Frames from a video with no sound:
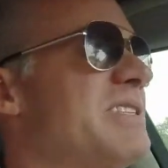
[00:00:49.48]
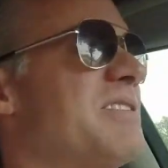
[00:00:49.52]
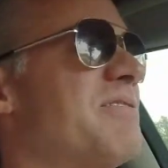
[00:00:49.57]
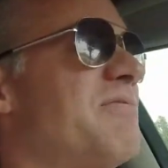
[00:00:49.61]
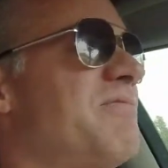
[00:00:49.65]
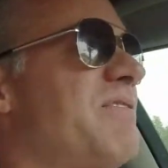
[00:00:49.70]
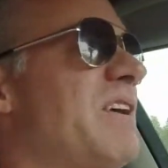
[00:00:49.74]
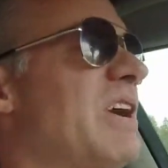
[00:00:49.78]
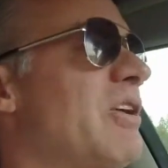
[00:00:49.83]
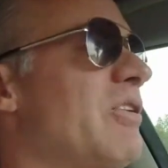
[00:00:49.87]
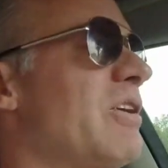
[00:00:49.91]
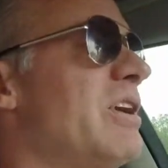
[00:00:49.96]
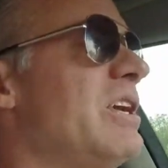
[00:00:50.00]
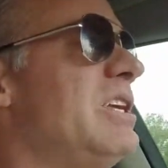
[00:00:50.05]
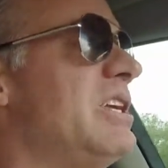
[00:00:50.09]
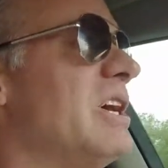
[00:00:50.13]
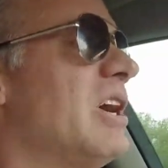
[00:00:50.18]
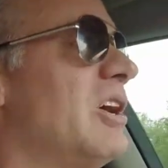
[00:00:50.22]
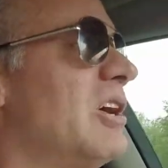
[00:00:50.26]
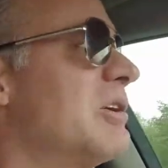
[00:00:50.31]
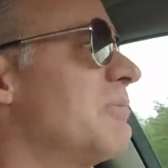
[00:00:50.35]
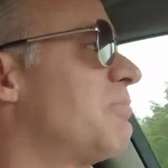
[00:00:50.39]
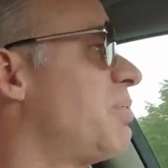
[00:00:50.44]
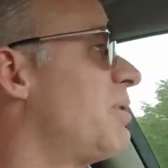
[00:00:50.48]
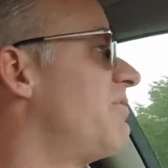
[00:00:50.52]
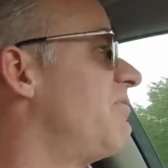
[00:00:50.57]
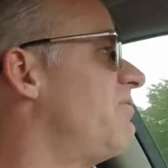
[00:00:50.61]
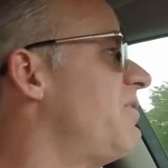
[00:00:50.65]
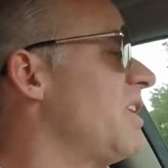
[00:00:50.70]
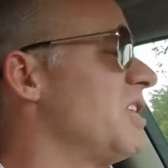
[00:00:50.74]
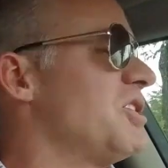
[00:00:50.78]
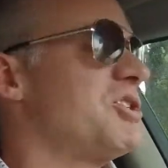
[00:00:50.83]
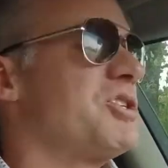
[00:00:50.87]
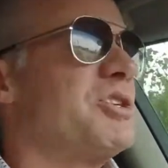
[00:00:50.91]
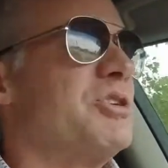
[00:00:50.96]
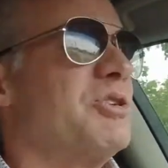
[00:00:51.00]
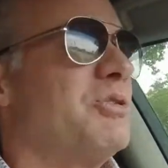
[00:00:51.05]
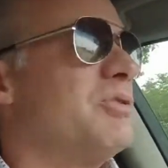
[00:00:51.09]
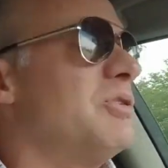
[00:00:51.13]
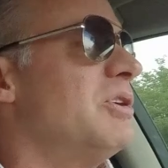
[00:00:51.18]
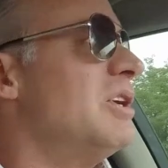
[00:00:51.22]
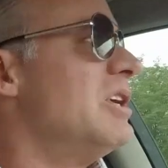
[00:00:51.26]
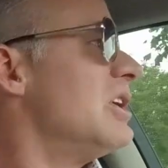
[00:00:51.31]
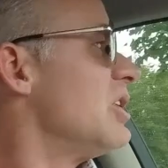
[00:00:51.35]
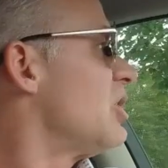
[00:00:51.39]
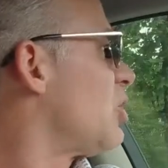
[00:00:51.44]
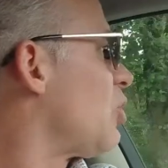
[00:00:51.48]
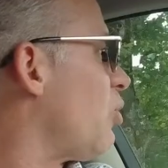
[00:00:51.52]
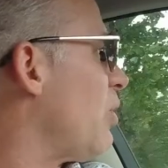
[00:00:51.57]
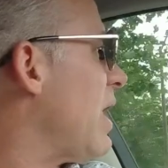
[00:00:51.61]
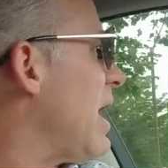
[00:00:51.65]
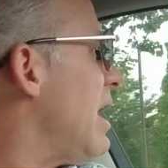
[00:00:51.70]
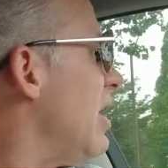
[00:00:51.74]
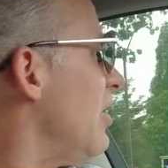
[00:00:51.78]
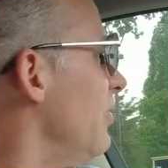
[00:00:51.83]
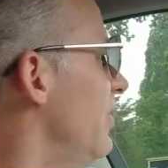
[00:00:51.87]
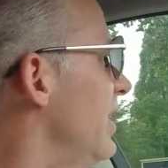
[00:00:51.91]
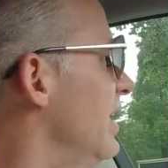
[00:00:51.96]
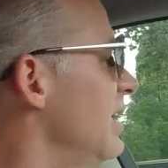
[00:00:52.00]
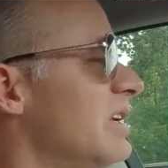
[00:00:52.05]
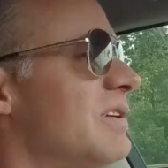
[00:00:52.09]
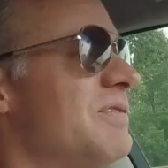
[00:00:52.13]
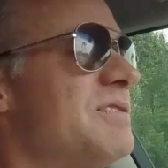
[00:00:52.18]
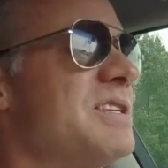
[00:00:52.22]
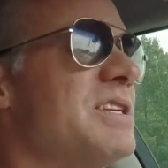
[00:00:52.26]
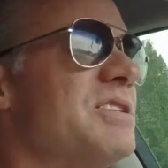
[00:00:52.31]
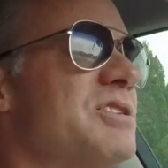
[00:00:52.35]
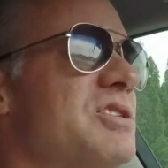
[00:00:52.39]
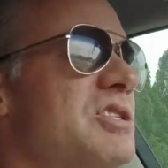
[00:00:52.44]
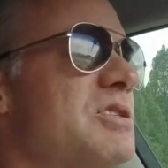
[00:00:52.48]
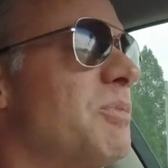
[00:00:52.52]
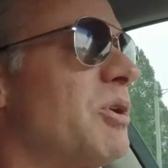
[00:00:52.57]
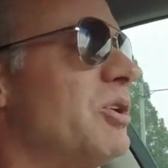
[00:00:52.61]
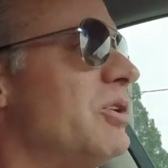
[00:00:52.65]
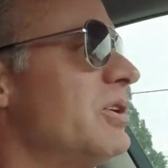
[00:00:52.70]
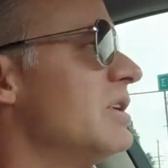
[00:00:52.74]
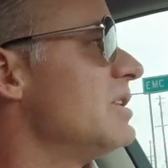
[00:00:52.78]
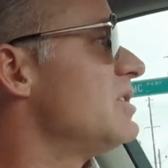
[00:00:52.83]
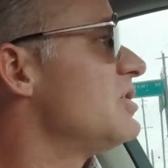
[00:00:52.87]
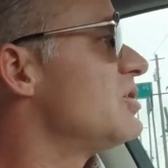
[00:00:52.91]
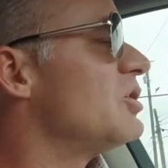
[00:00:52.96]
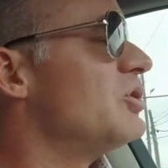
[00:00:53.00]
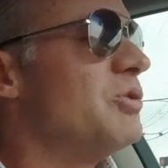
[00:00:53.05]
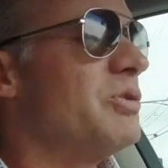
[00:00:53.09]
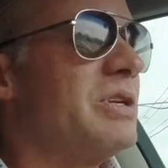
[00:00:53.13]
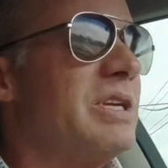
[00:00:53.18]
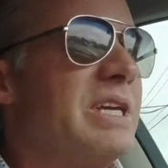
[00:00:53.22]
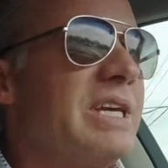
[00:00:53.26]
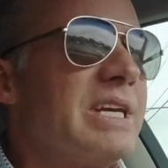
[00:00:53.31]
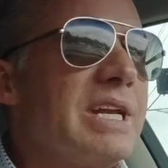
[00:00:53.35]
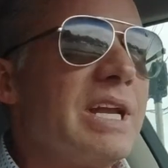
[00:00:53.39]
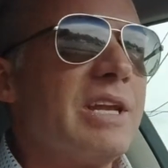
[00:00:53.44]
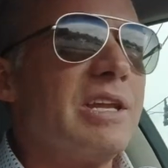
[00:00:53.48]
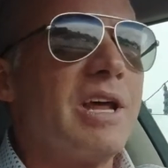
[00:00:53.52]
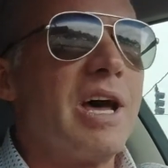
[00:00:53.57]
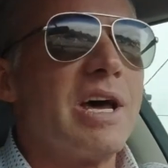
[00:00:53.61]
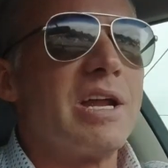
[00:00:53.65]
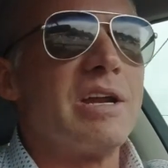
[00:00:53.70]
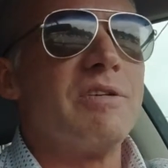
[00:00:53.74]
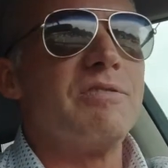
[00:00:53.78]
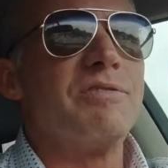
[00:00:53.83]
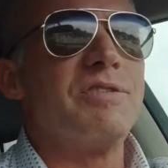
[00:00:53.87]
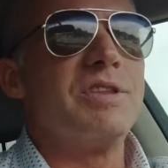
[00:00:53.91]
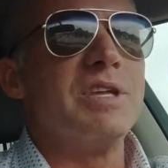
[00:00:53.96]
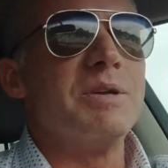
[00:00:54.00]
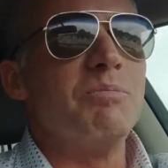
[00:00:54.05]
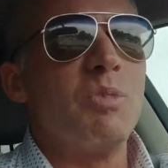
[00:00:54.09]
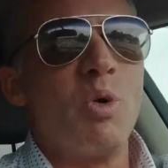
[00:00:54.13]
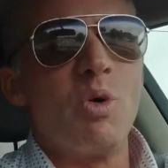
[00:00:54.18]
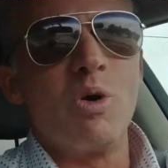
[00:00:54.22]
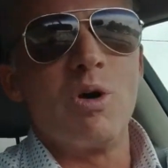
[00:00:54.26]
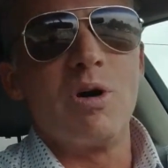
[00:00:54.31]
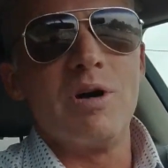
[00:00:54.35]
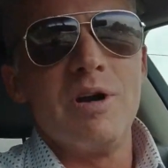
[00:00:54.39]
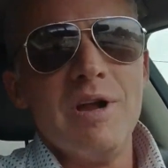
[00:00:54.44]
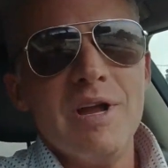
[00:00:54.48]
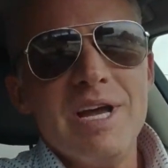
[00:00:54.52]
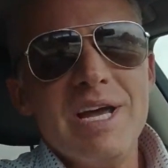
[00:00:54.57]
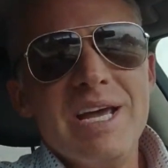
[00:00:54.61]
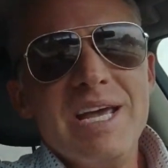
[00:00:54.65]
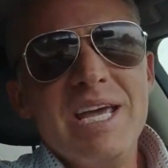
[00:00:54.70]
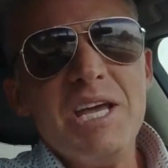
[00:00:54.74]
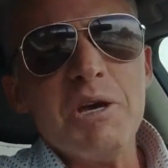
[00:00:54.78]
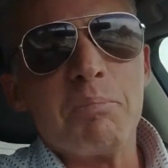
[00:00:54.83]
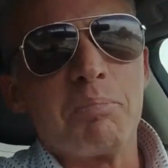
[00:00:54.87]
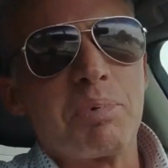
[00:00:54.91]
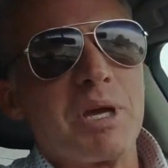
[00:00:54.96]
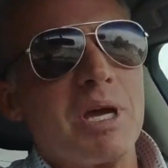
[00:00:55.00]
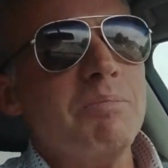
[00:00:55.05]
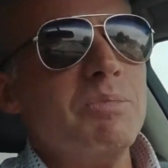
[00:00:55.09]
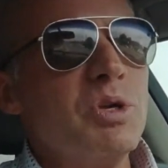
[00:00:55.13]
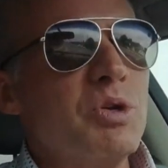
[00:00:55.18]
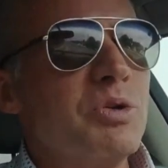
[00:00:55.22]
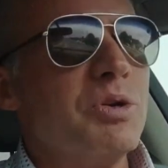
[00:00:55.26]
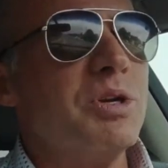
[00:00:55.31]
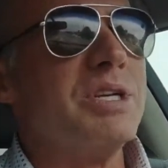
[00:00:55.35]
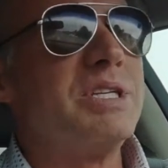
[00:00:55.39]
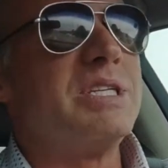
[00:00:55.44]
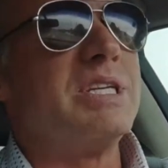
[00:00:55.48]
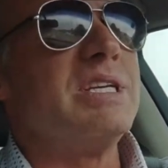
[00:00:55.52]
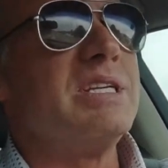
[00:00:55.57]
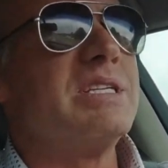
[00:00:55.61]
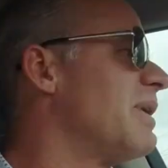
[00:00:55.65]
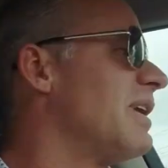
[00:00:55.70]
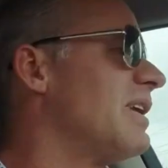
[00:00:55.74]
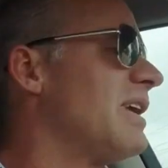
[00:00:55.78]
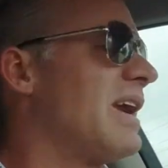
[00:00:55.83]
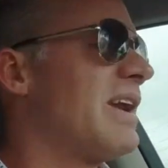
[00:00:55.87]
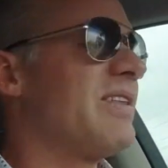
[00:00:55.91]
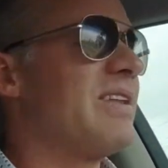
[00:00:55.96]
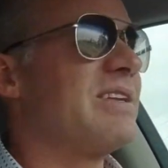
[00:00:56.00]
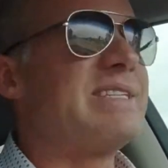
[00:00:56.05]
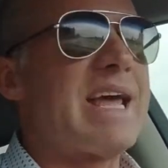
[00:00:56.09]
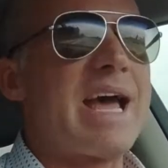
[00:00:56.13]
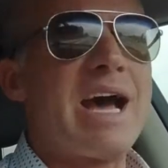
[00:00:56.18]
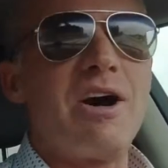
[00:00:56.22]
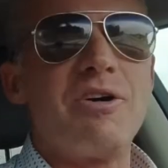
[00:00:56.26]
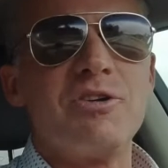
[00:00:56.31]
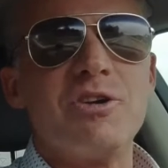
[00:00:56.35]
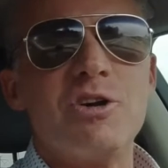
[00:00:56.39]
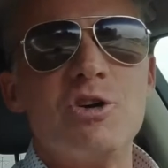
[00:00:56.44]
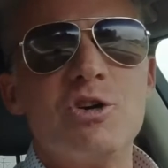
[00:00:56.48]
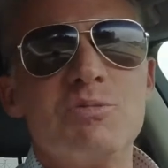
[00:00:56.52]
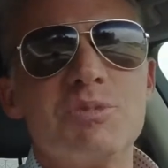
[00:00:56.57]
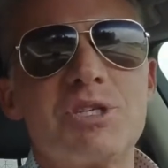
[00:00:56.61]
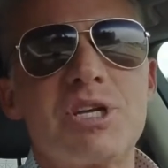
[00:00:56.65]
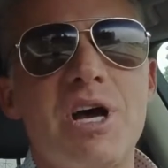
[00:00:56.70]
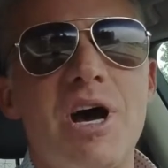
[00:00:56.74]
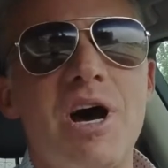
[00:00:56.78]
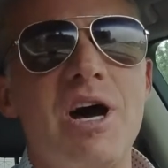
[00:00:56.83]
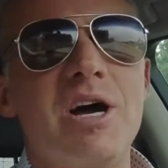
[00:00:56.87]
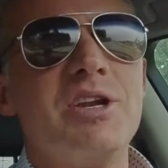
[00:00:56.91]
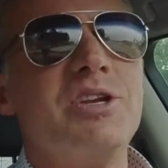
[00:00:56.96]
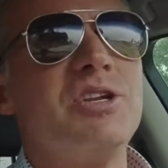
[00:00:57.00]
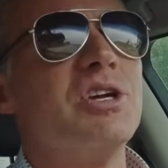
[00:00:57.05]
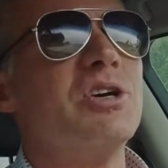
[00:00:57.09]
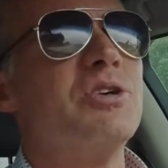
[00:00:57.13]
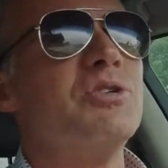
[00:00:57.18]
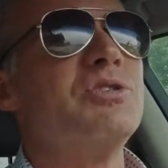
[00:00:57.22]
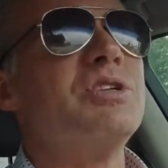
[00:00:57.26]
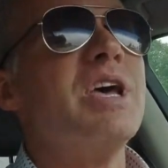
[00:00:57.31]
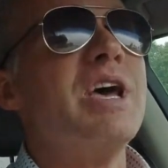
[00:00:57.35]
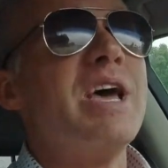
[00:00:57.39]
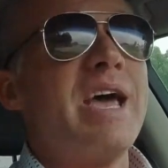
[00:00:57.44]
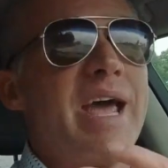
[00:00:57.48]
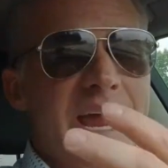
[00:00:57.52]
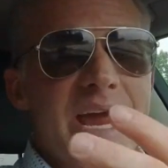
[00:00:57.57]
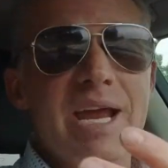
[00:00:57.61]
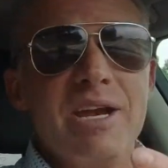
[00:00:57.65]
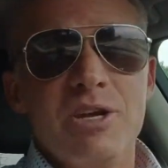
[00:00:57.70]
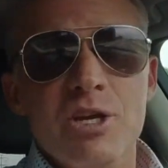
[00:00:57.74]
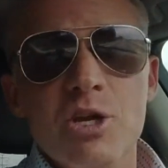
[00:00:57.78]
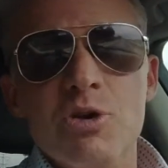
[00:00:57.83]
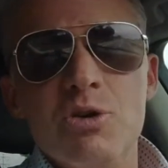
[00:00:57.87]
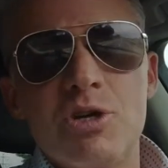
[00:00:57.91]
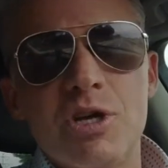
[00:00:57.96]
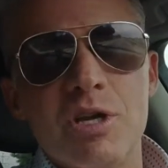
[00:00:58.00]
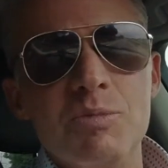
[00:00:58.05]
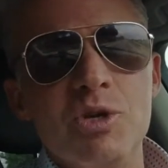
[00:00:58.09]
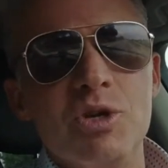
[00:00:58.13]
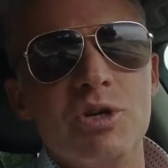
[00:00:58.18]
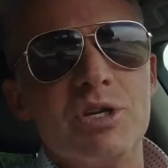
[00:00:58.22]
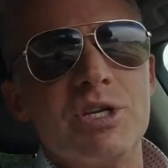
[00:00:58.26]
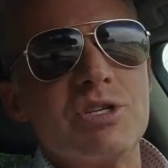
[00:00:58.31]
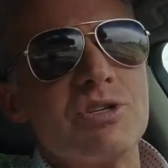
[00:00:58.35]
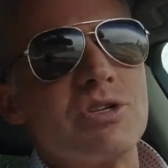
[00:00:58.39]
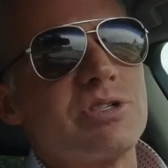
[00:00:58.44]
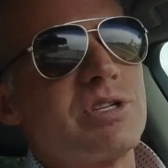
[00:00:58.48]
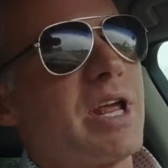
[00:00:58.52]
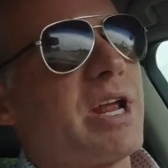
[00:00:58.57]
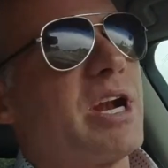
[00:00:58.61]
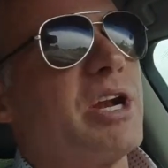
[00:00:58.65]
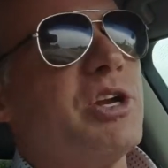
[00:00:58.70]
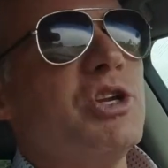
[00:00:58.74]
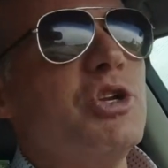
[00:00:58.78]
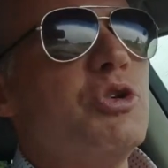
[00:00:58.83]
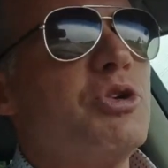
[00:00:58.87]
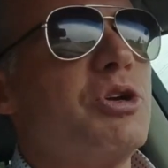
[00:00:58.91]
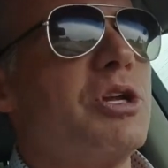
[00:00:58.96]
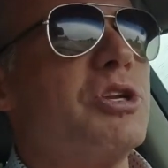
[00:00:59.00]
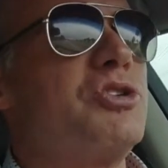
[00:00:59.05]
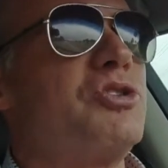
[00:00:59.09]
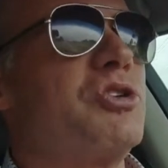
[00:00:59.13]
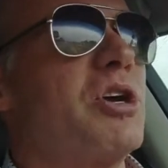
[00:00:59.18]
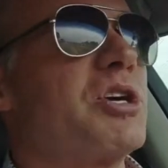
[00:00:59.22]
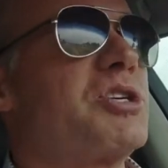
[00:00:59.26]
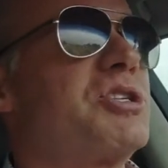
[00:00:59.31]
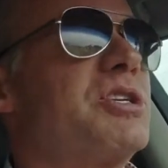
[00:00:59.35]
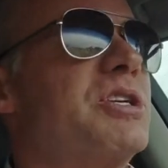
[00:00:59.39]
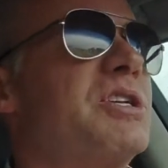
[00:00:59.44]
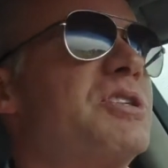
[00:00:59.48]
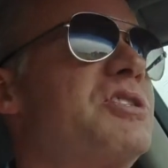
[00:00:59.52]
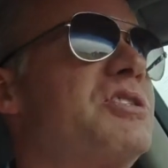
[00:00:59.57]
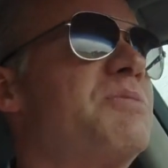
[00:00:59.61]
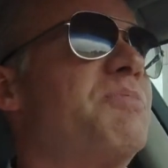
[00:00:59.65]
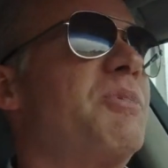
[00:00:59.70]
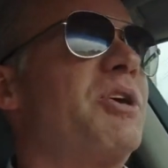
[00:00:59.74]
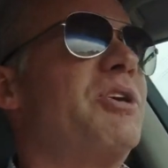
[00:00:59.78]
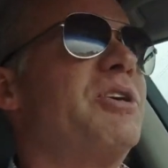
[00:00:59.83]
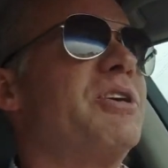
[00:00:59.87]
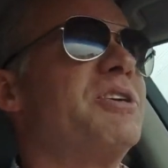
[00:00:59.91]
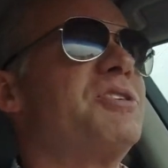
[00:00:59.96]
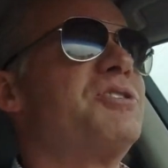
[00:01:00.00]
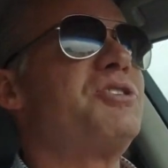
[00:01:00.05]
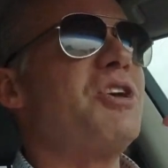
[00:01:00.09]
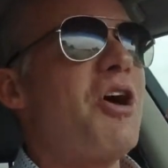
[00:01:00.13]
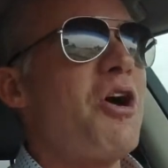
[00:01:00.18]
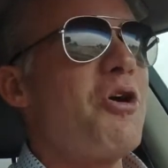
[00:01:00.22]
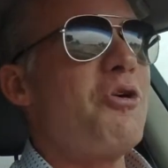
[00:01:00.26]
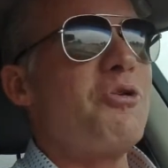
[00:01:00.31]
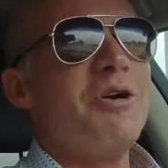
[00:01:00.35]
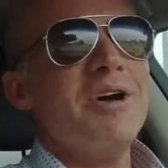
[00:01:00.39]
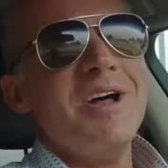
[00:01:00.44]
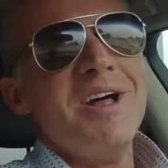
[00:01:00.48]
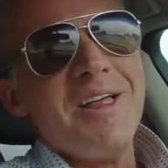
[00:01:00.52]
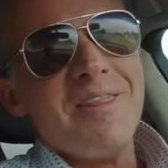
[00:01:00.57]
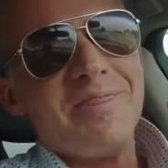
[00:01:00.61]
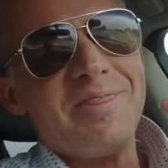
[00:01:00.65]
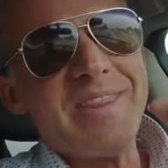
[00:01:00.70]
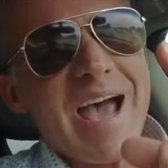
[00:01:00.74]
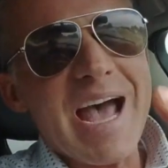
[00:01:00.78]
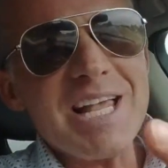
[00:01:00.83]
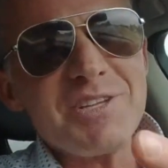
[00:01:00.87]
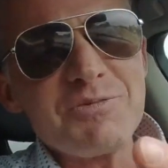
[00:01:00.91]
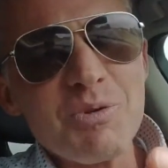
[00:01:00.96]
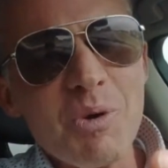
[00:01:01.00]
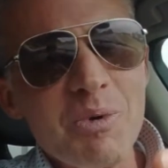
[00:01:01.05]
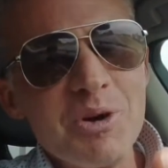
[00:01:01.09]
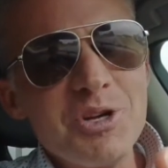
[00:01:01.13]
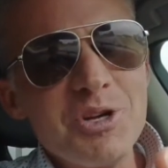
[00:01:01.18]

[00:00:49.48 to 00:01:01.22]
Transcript: a very young professional crowd that lives in Smyrna, so you get a lot of the more hip communities, a lot of the townhomes, condos, and new communities. There's a lot of new construction in Smyrna. So that's what we're